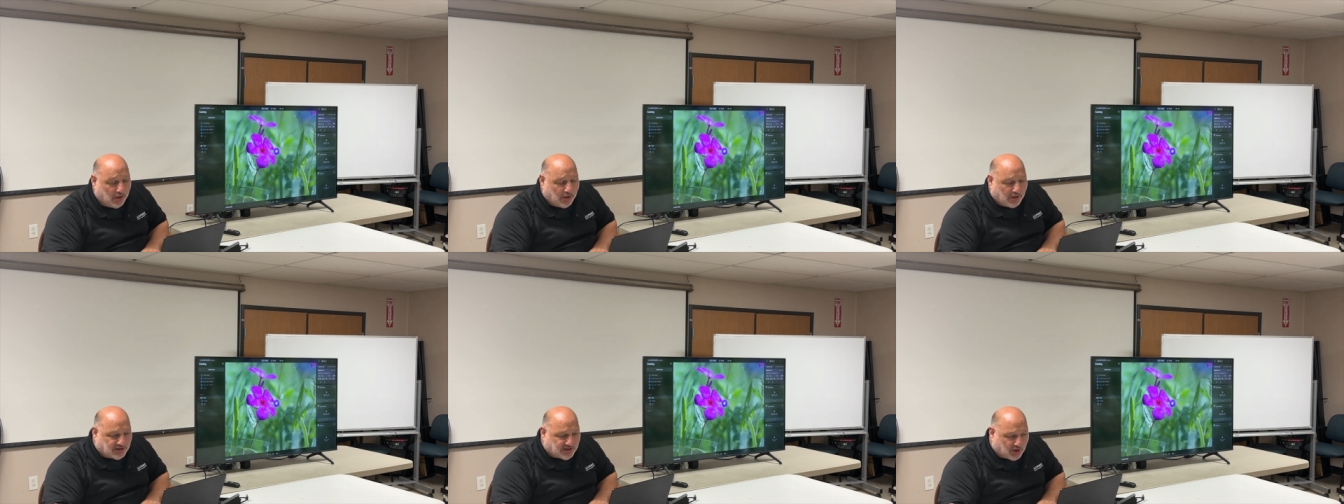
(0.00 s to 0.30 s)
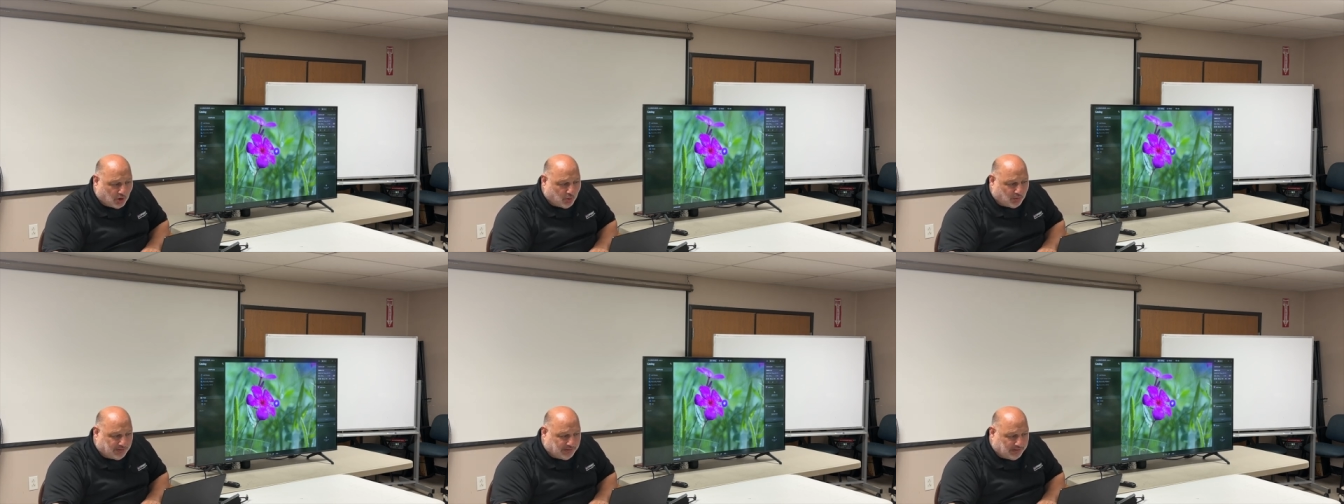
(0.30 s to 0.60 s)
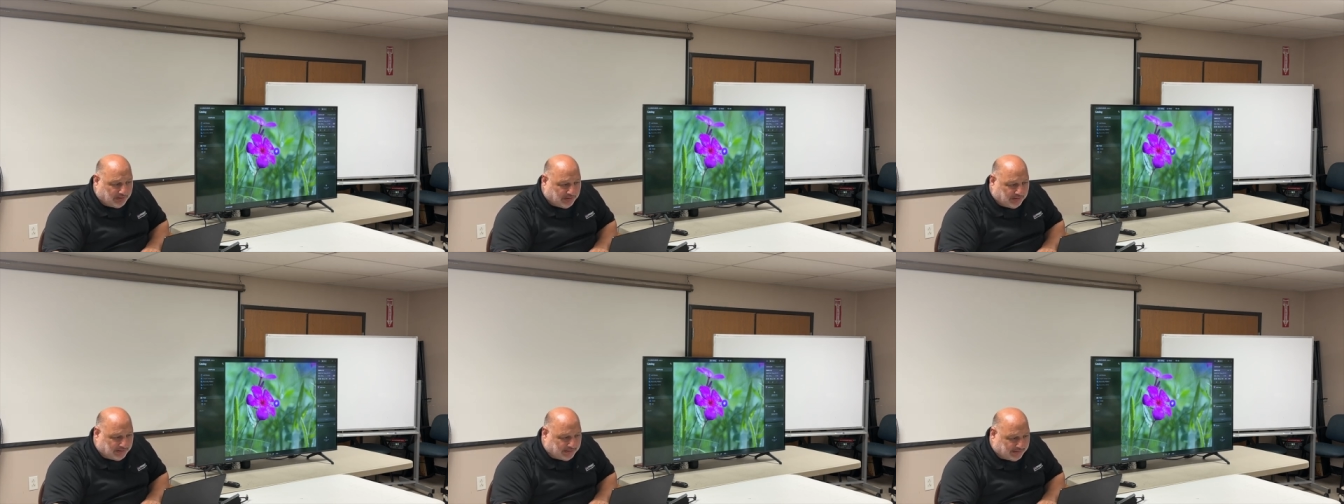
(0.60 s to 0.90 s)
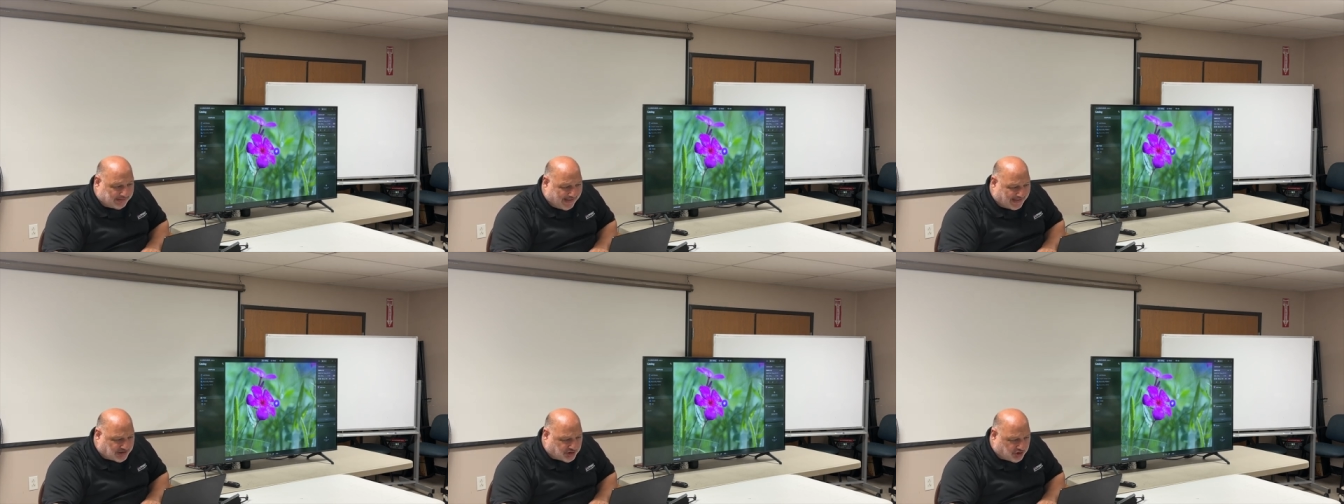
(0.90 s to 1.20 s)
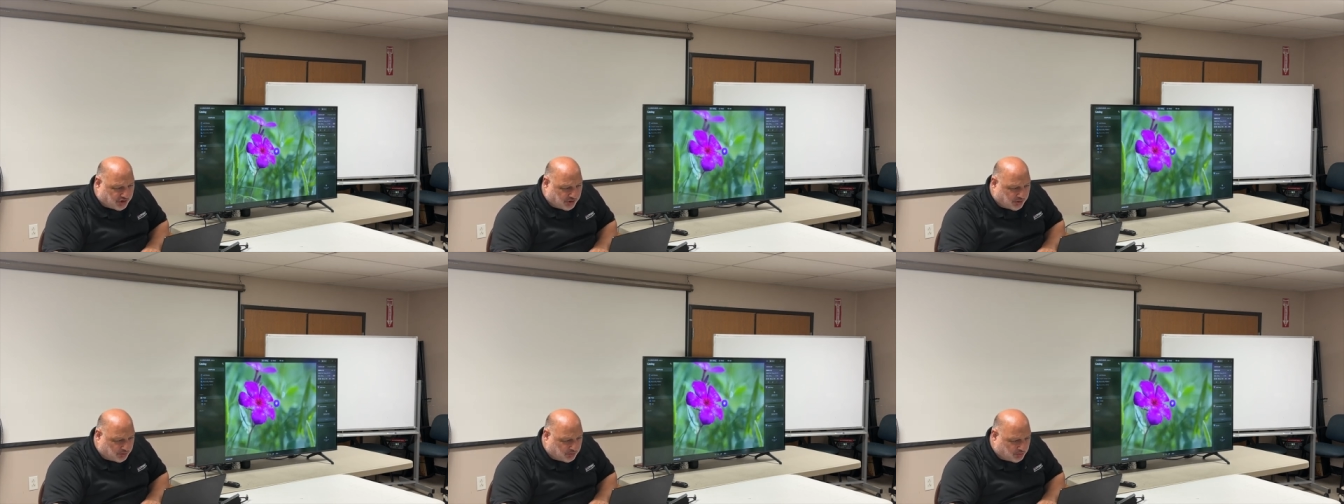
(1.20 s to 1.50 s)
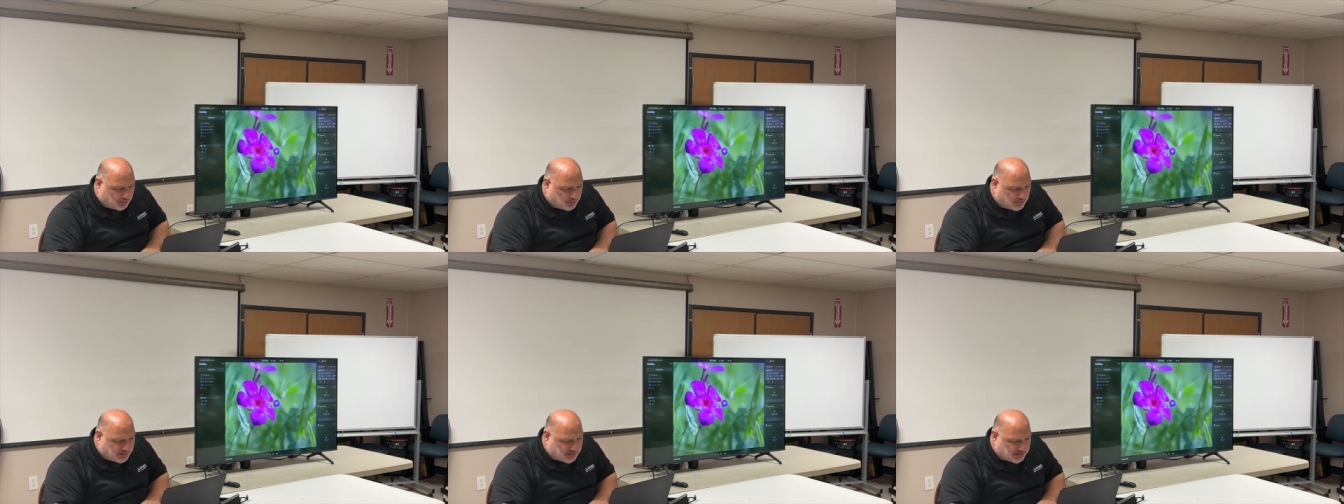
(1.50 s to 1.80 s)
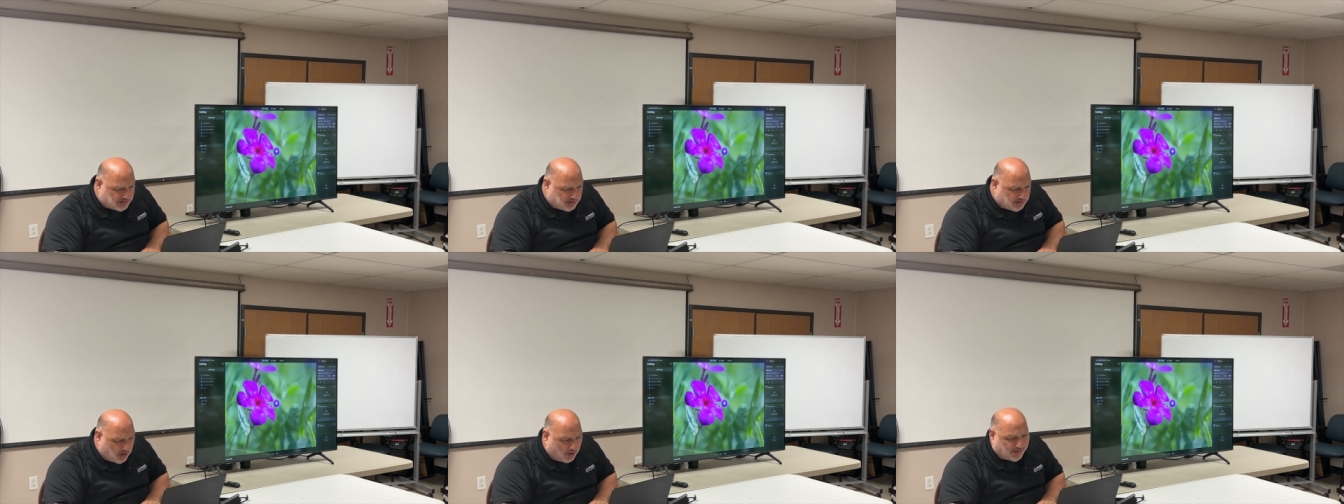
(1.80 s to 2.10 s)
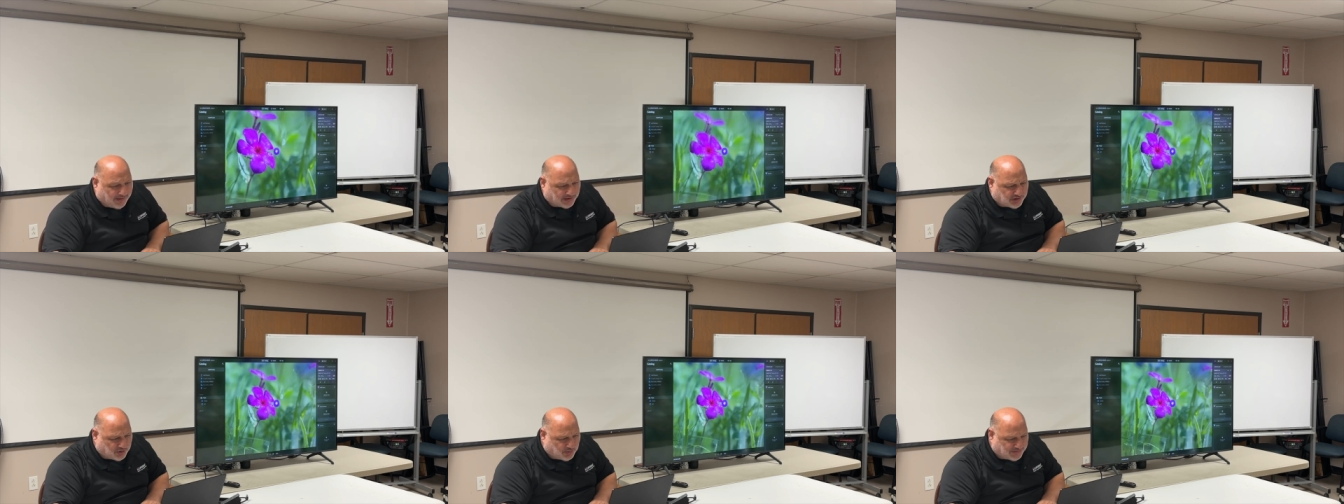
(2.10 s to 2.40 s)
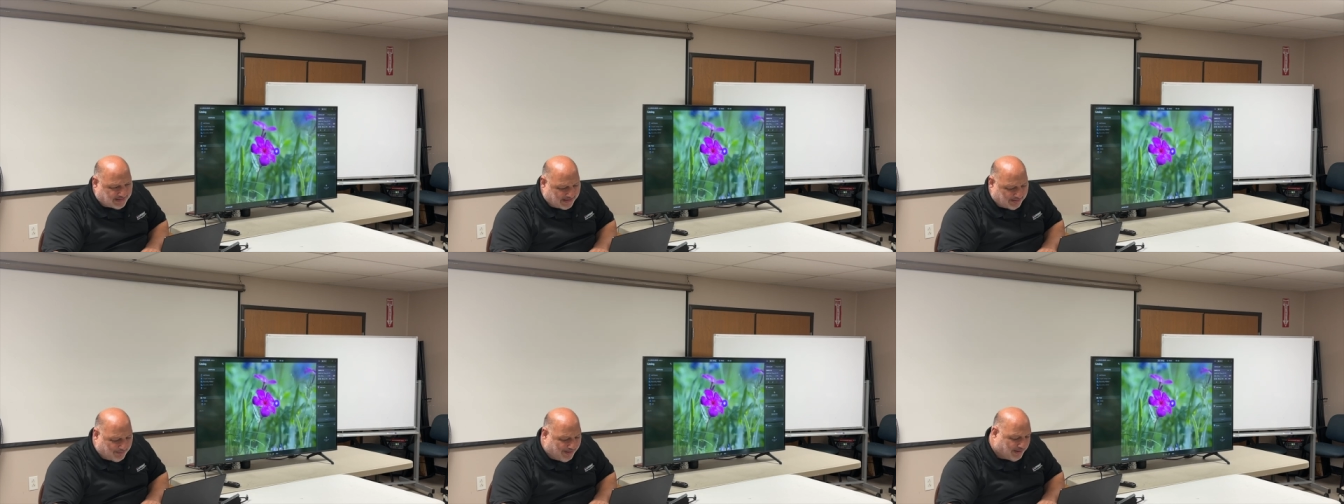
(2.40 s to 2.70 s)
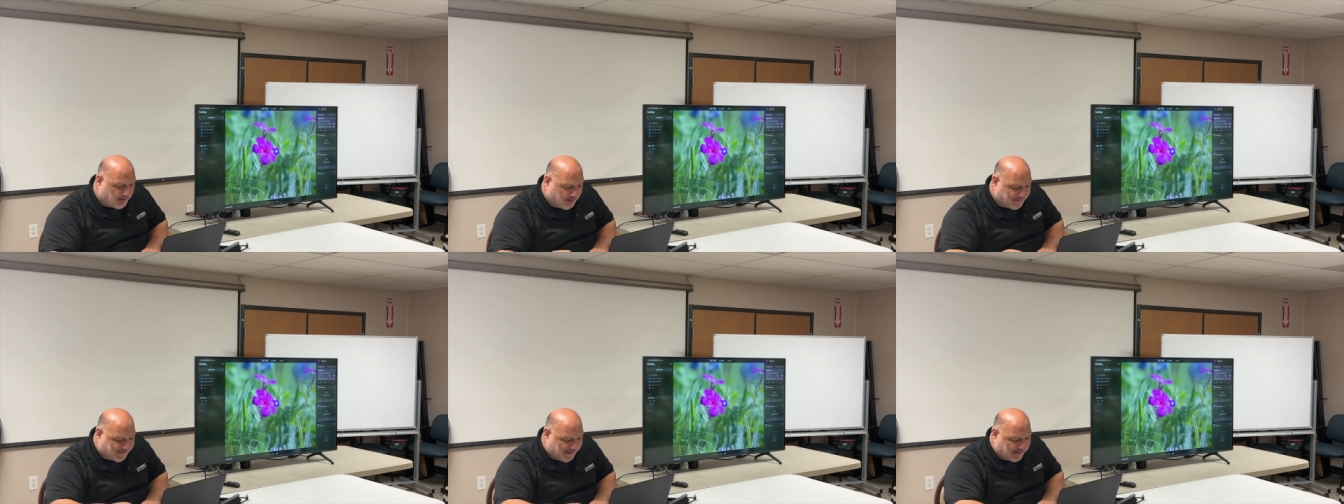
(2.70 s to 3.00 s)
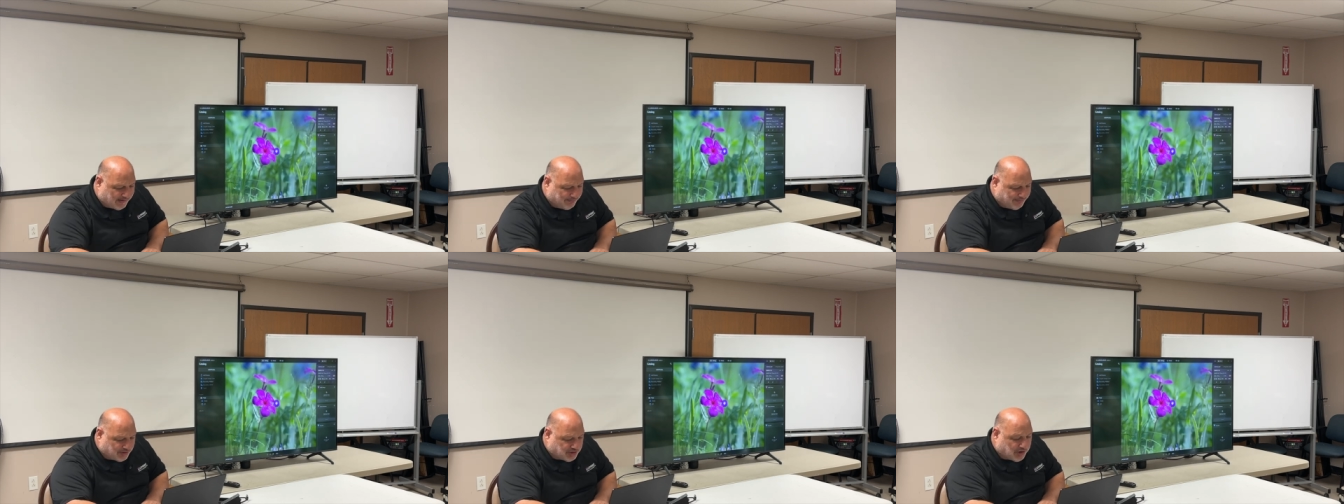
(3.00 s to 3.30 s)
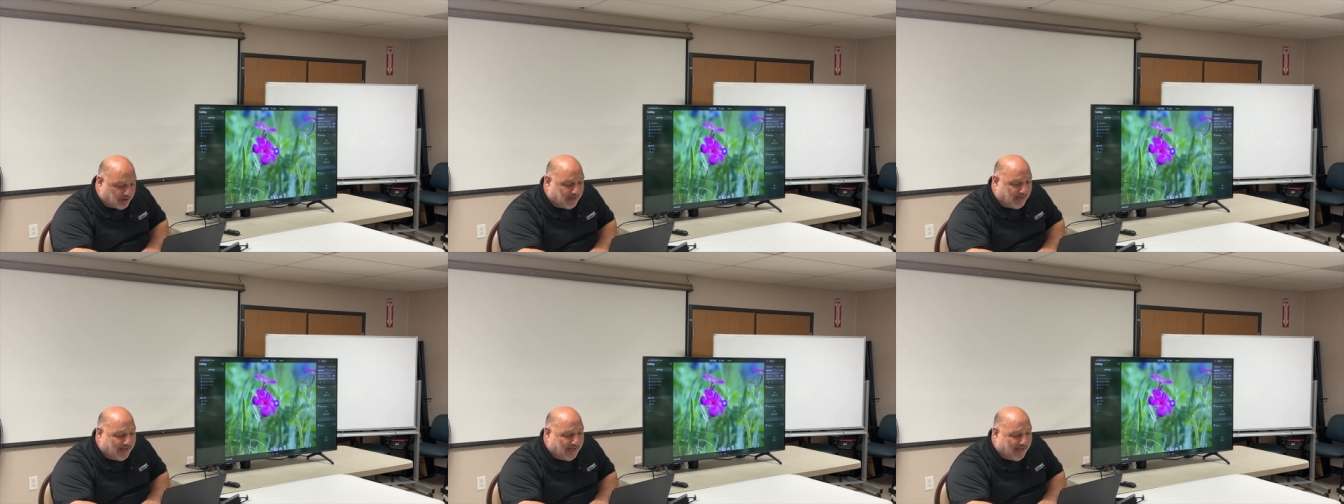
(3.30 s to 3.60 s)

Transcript: So let's use, right, let's use that, I like that image.